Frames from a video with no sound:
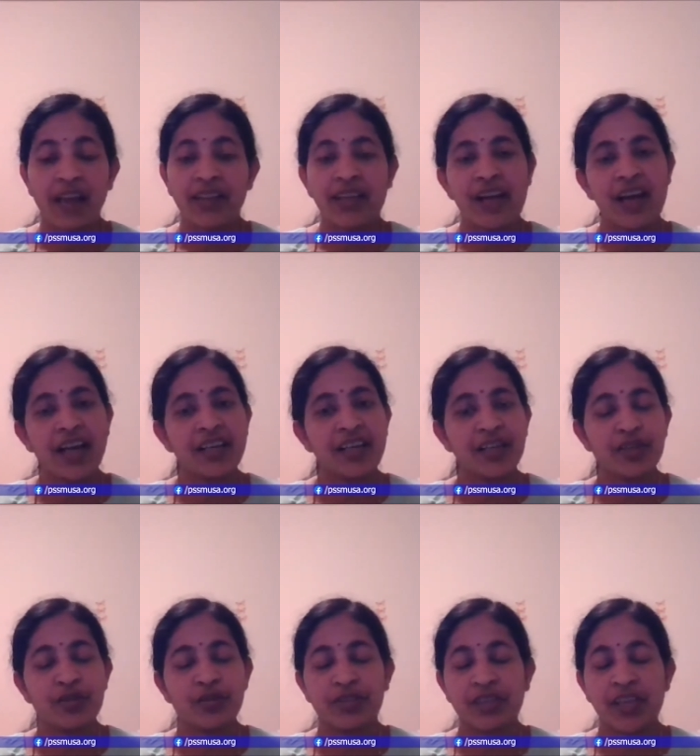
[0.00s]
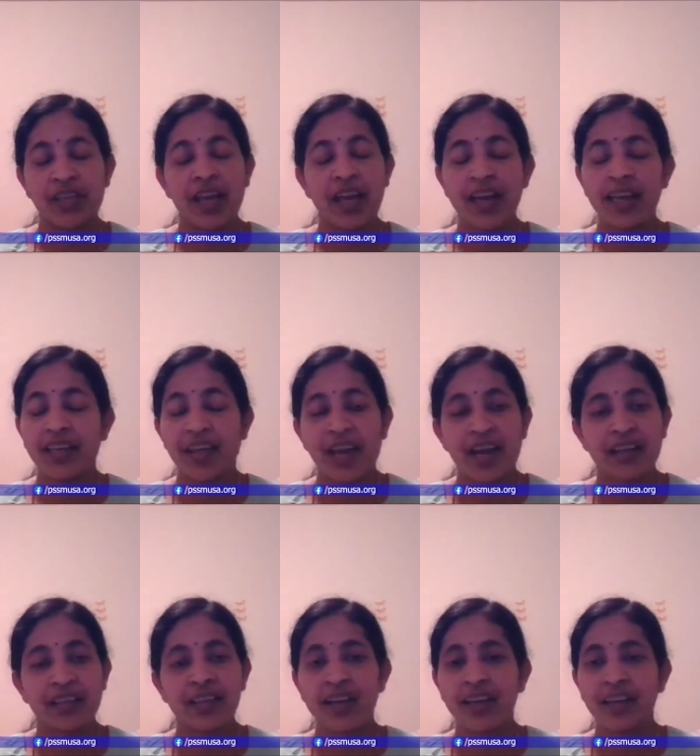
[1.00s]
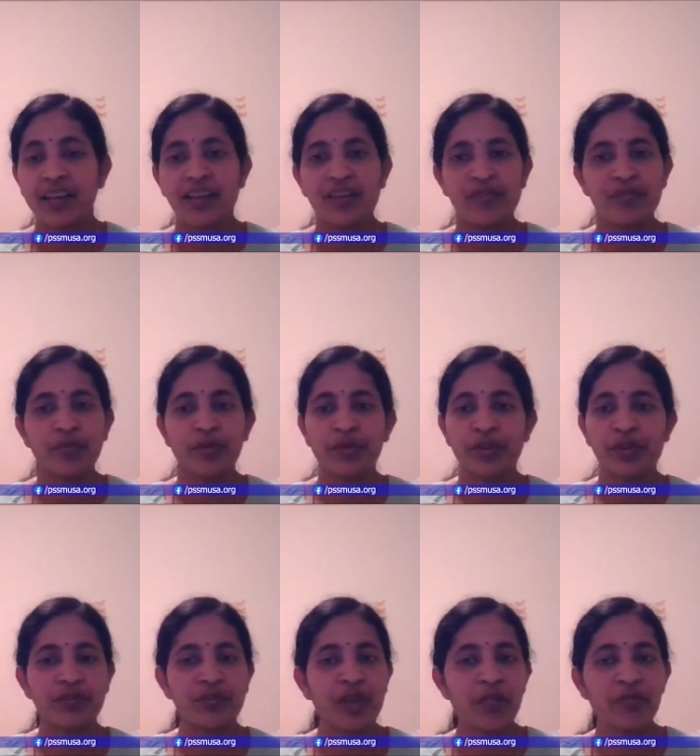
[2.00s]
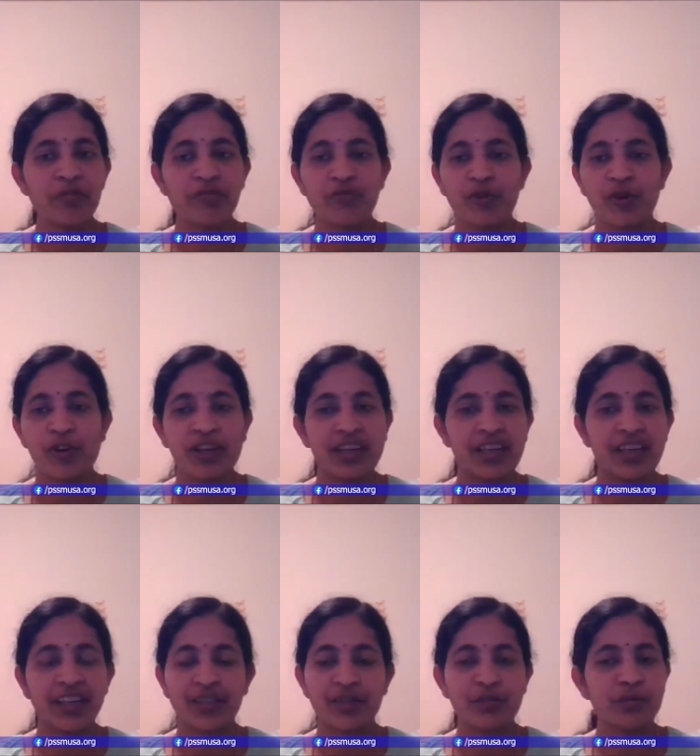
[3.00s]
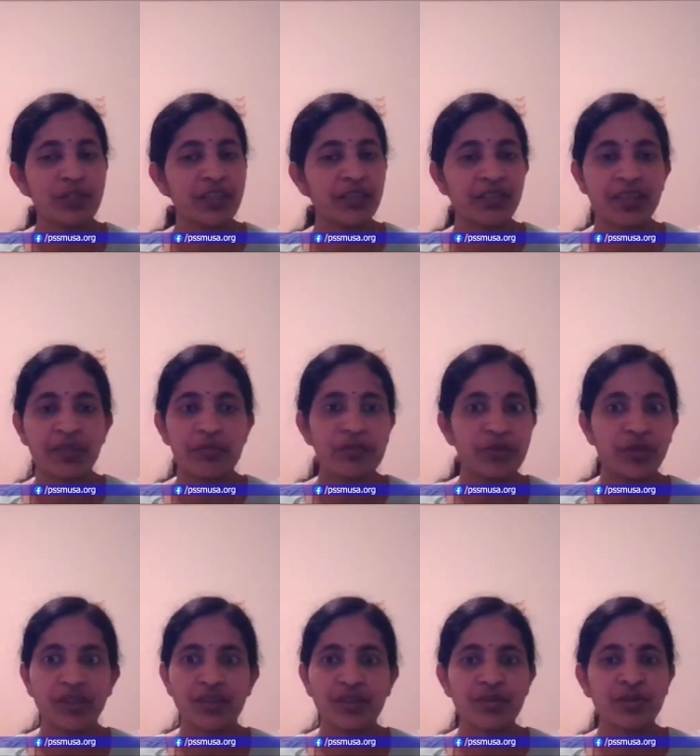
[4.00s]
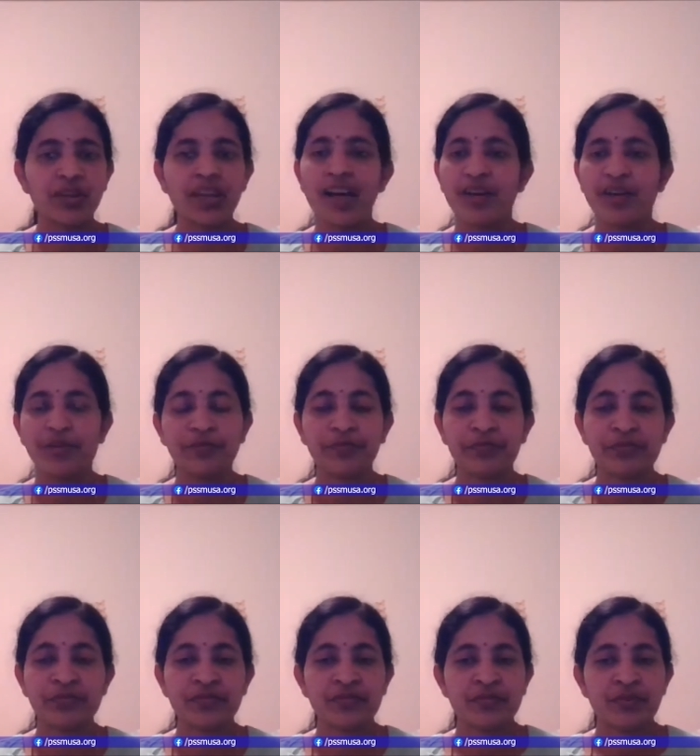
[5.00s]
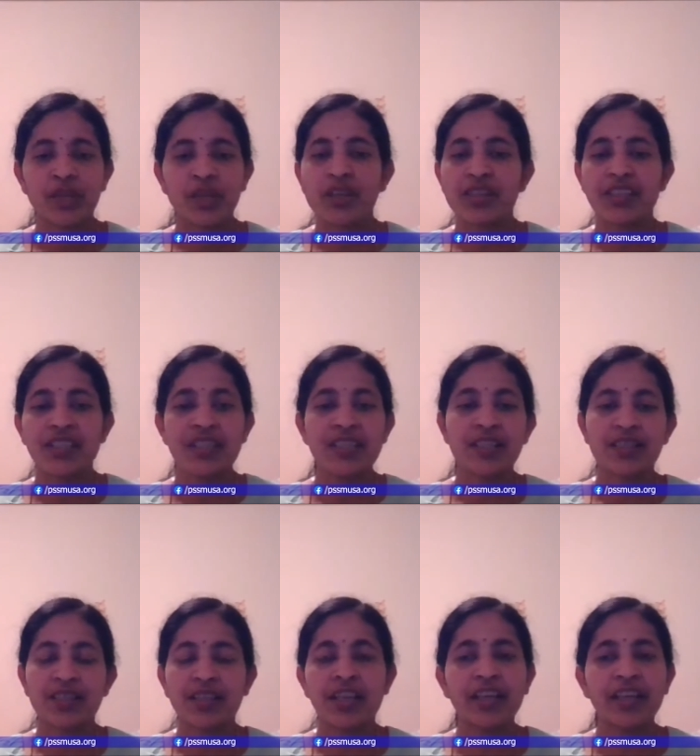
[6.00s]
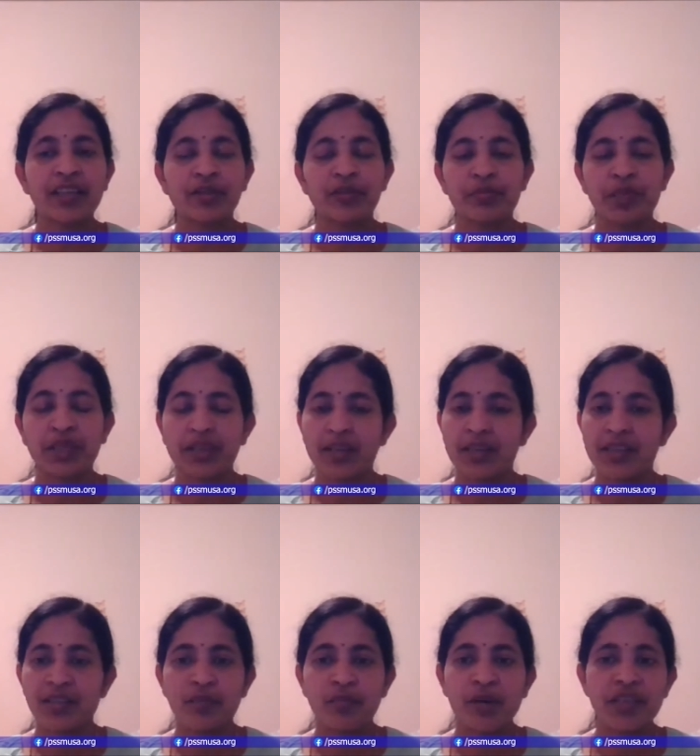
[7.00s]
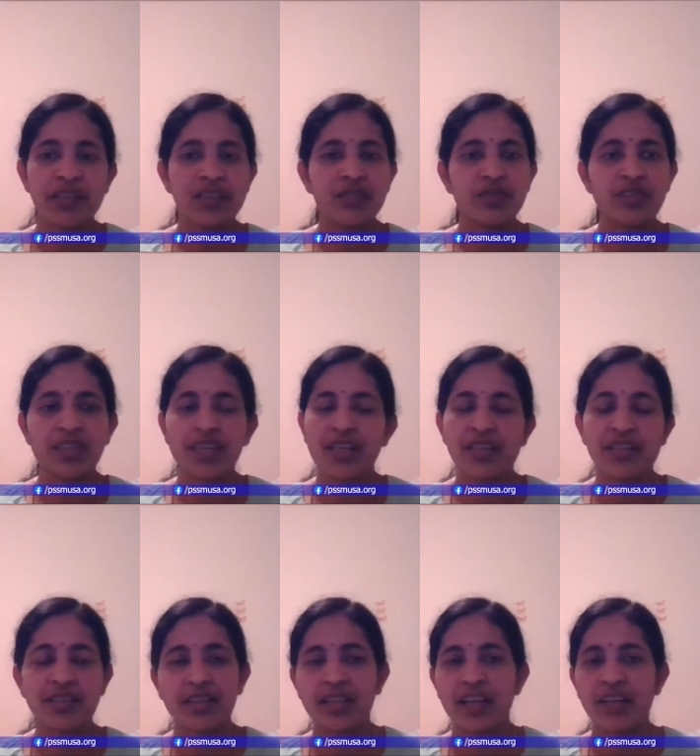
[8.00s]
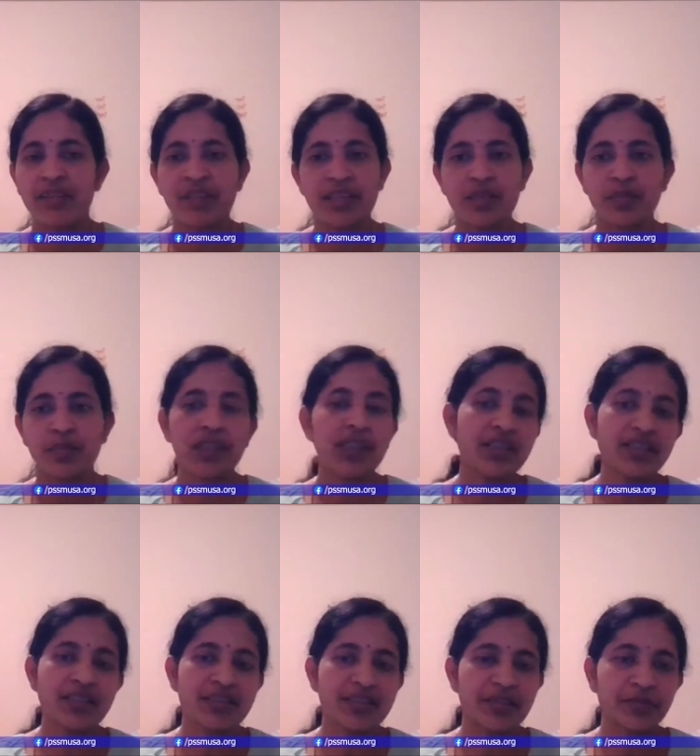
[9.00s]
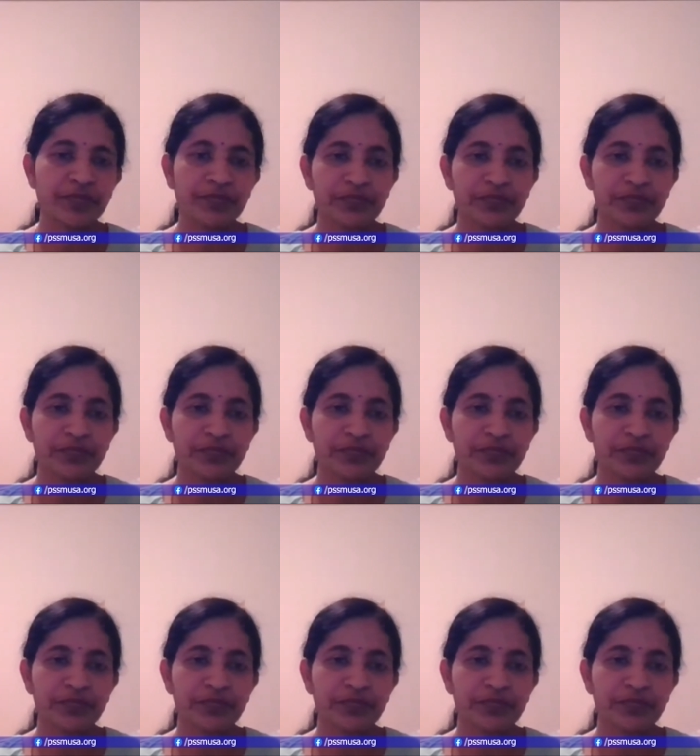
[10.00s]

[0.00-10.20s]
And that I can't thank enough both of them for whatever I'm going through now, because this is the biggest positive change that I have experienced.